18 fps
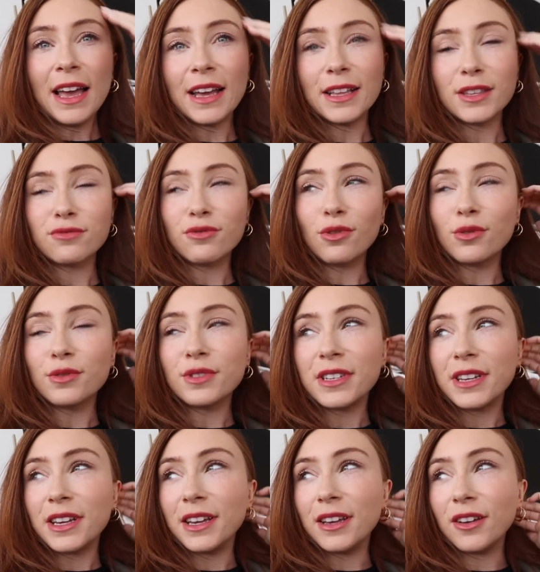It's
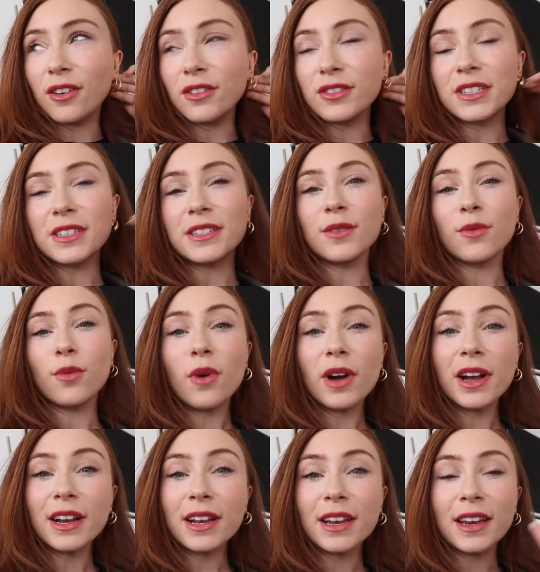Rosie Huntington
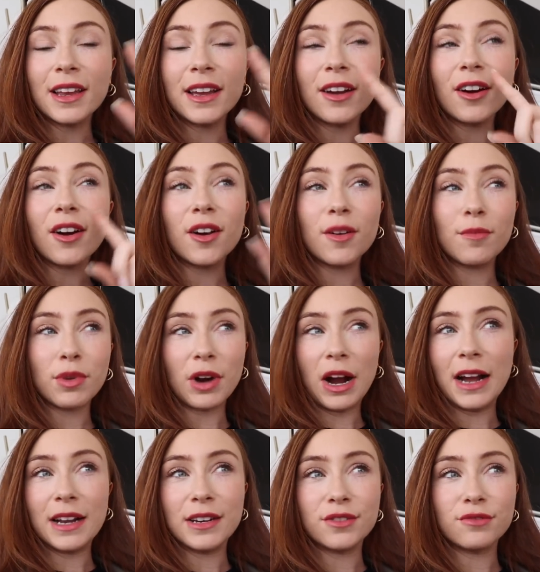Whiteley, her
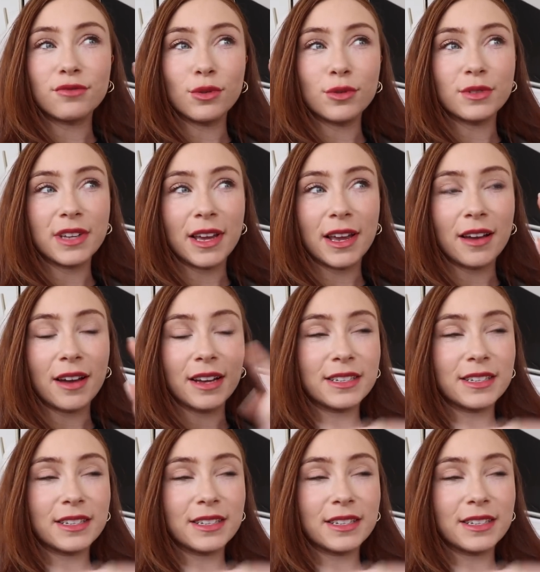brand Rose Ink.